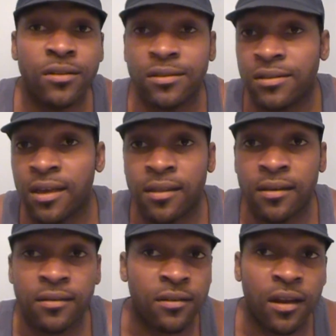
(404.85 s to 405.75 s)
to say
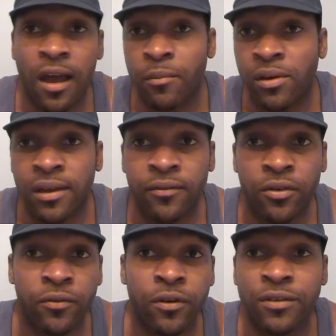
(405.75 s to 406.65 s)
this, and I believe
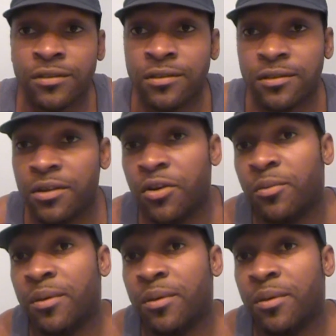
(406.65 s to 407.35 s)
you, versus, you know,